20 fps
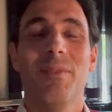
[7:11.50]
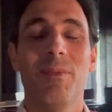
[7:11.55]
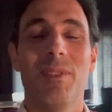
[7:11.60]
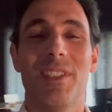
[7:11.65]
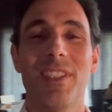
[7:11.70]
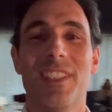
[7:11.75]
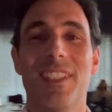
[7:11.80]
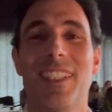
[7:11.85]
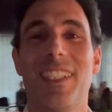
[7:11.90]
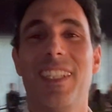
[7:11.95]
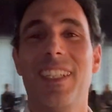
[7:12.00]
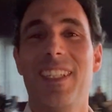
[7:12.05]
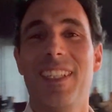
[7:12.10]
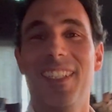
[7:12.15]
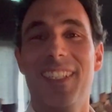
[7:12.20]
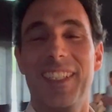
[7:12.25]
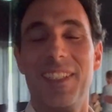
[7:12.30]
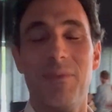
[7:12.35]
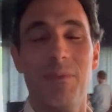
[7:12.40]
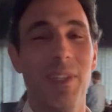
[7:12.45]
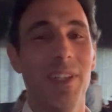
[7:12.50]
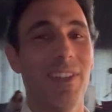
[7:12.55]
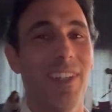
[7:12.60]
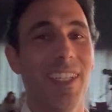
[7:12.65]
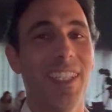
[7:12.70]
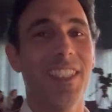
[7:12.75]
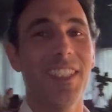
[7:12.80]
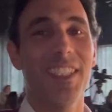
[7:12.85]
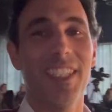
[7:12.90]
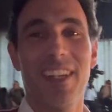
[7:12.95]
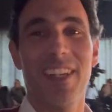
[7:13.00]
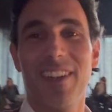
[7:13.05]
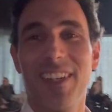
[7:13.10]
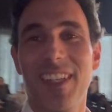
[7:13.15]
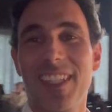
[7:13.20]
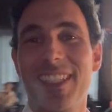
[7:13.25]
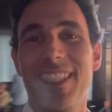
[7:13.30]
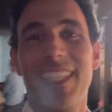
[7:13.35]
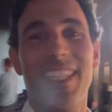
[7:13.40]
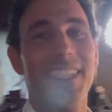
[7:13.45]
See, Samira is sharing
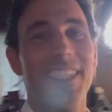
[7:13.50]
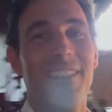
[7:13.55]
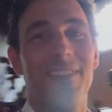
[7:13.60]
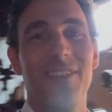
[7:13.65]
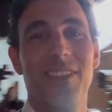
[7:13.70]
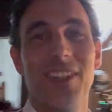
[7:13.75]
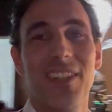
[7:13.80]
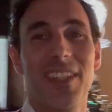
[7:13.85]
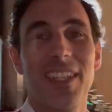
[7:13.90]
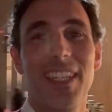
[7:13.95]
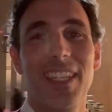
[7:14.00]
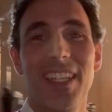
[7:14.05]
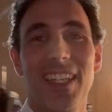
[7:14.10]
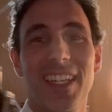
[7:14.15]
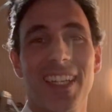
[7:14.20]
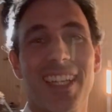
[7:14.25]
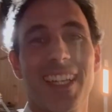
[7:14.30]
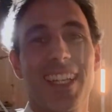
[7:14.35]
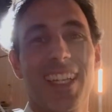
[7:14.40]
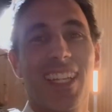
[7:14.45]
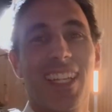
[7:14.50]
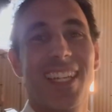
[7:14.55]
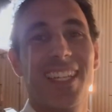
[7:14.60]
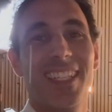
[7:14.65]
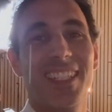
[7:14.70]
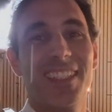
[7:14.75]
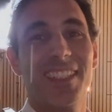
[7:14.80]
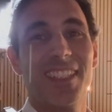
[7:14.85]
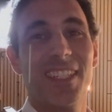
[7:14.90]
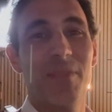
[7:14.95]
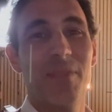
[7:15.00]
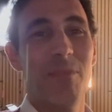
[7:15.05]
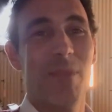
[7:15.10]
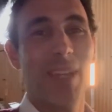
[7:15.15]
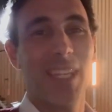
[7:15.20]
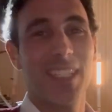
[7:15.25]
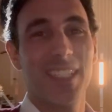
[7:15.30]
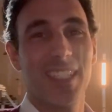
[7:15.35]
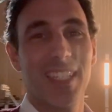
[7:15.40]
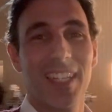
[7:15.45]
a testimony and it's
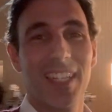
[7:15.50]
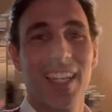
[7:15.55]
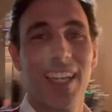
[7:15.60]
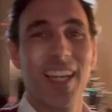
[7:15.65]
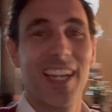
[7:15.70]
amazing.